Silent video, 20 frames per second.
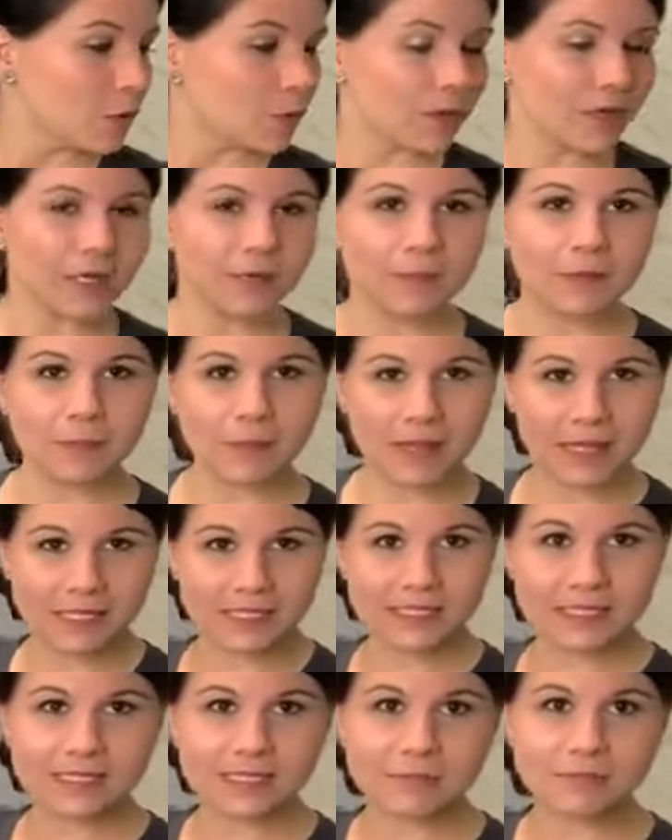We're gonna be
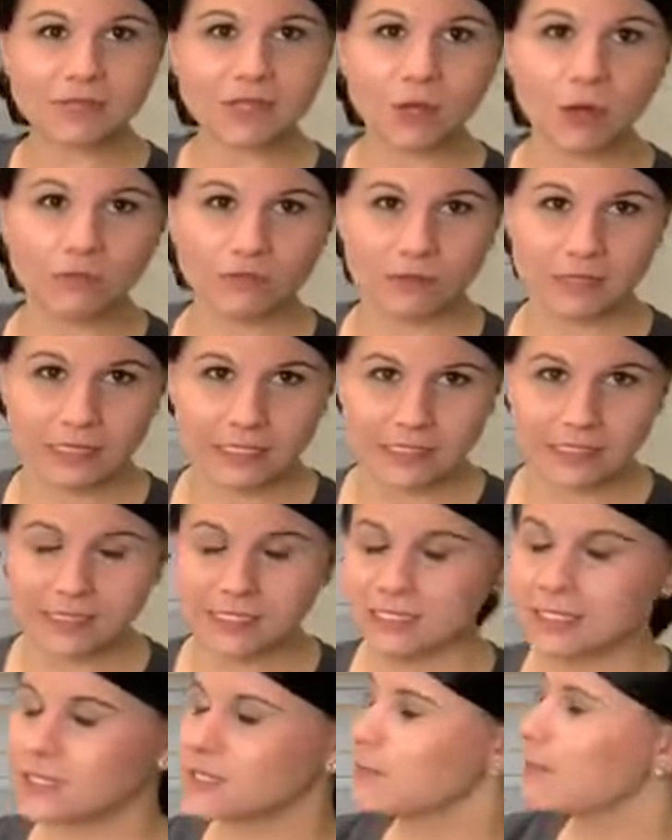painting something over this.
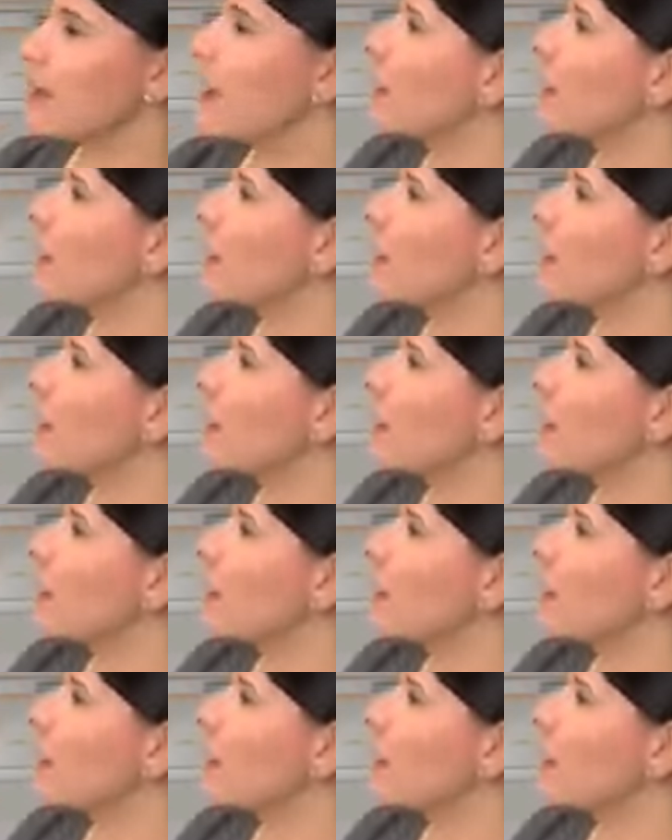This is the